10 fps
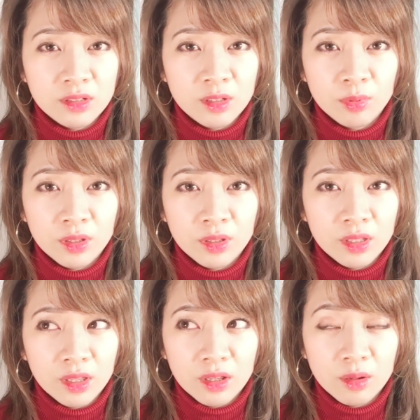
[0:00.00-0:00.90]
deeply.
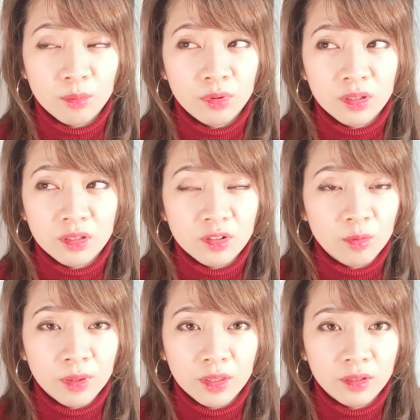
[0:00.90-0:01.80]
Like, breathe into your
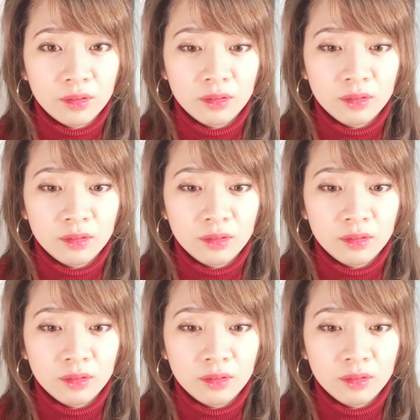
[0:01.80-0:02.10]
belly.